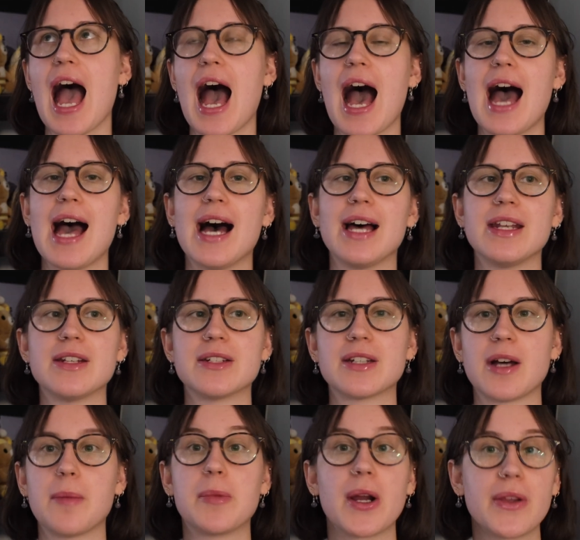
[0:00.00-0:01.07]
And
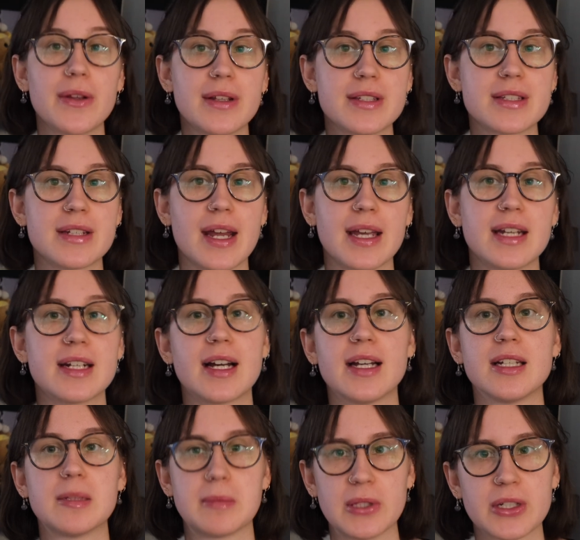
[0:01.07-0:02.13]
Brotherless Night, I
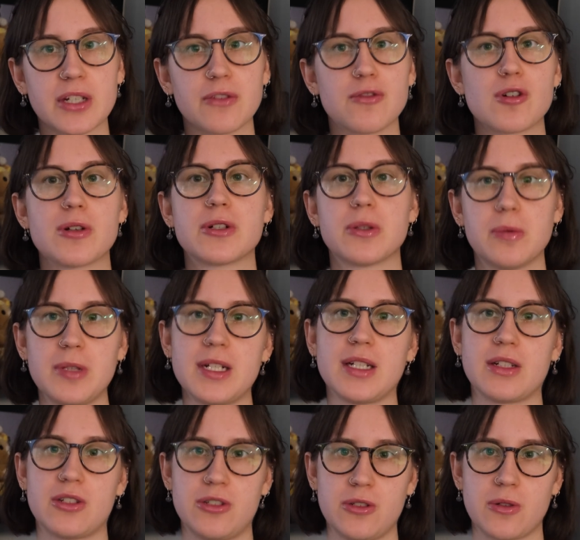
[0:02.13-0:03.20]
am looking forward to
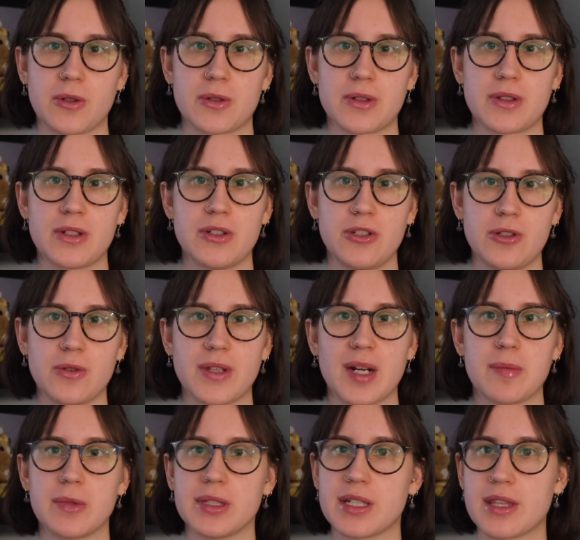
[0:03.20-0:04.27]
reading too. Those are the 2 that
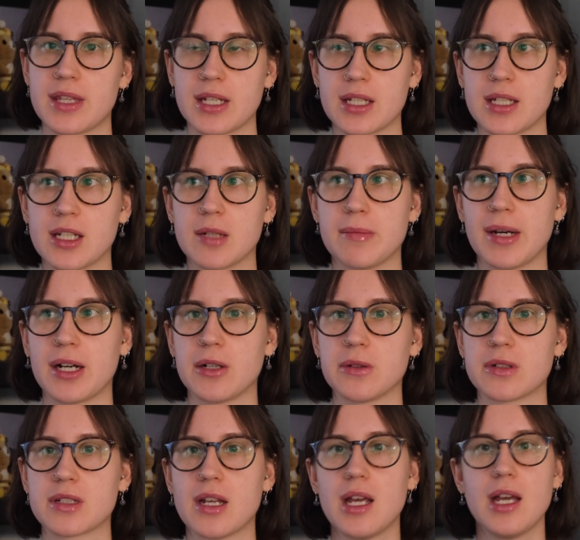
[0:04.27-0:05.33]
I'm really thinking
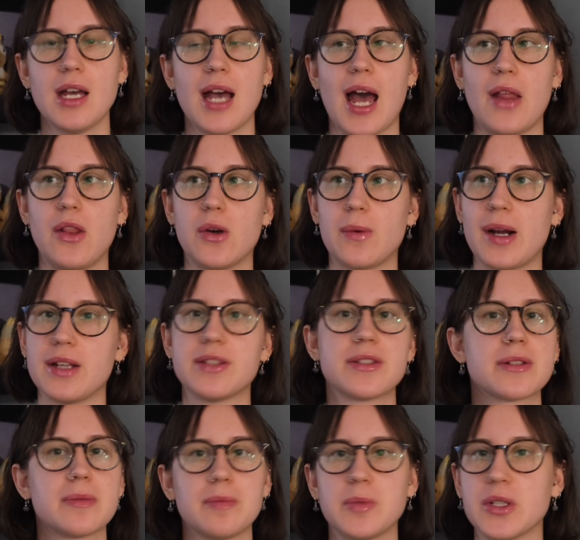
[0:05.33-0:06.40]
about, and the
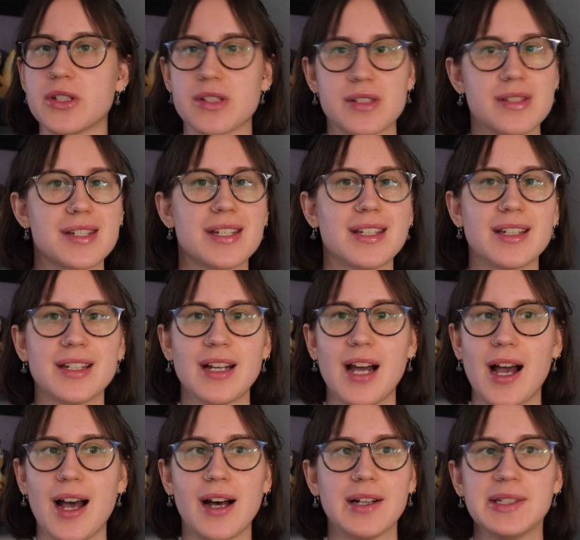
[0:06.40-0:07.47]
rest we'll just see.
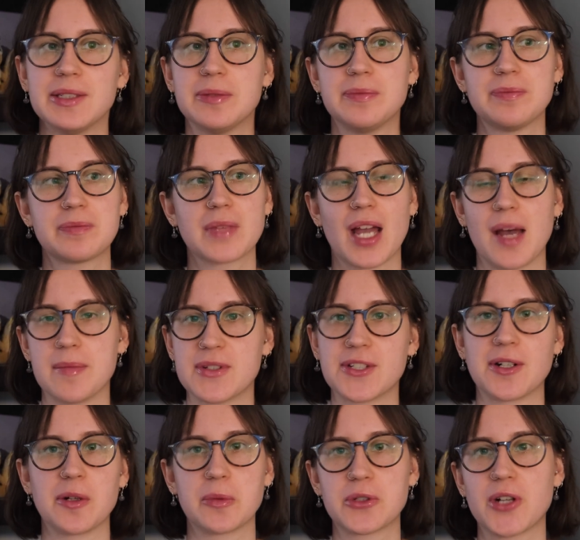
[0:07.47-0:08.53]
I'm
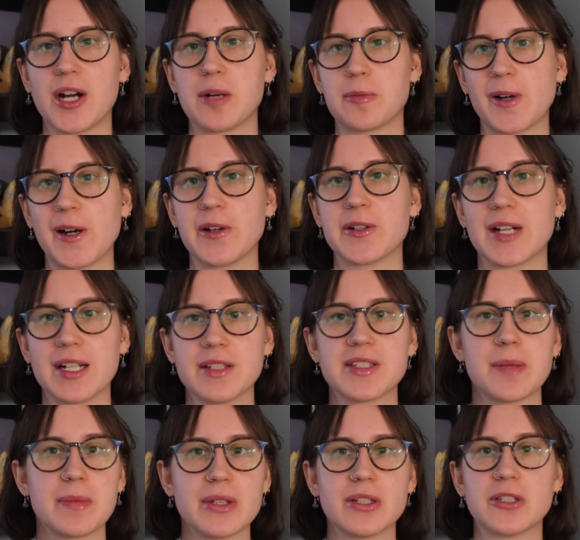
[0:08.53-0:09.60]
sure I'll try to prioritize
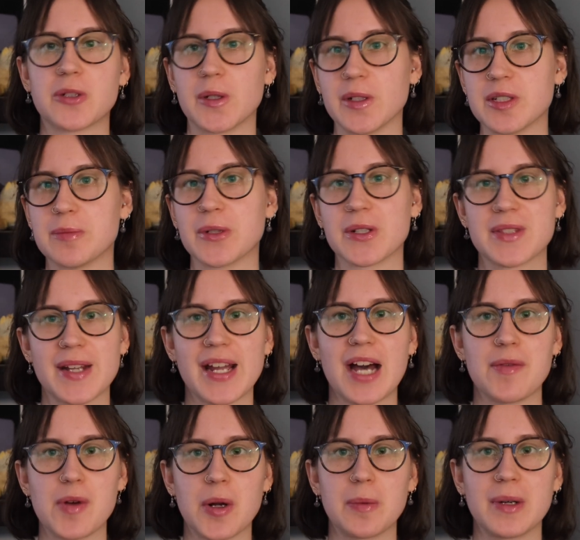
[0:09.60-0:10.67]
some of the shortlist books that I
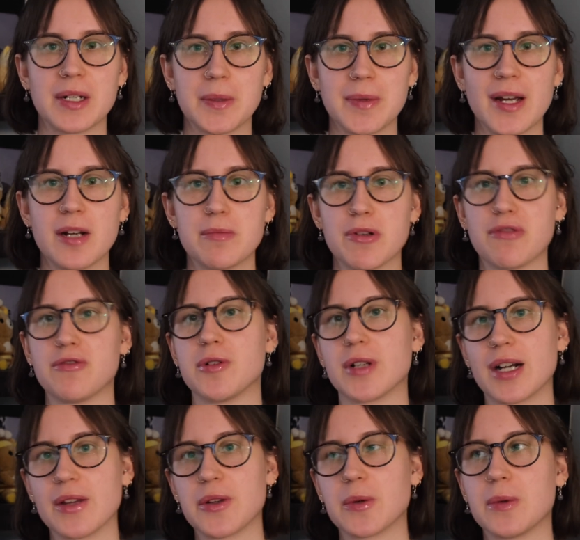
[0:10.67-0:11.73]
haven't already read before
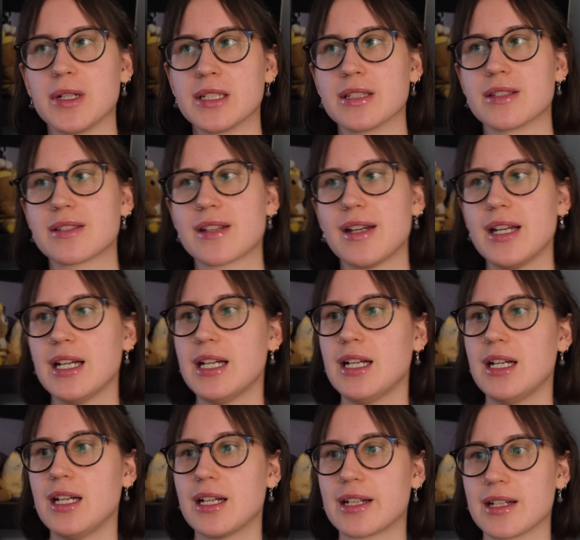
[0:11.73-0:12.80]
other ones,
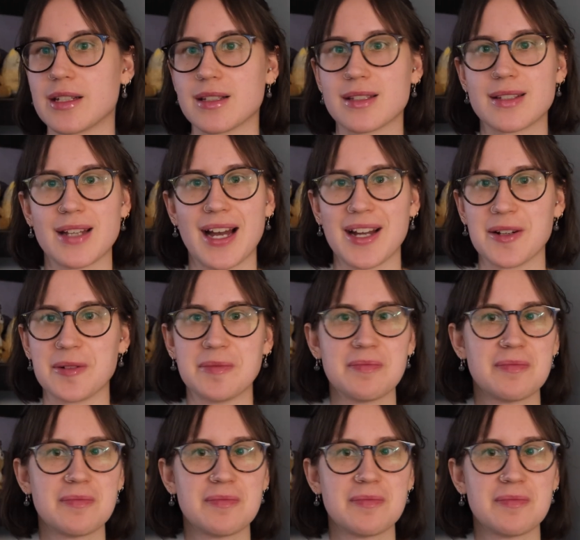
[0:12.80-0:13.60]
because I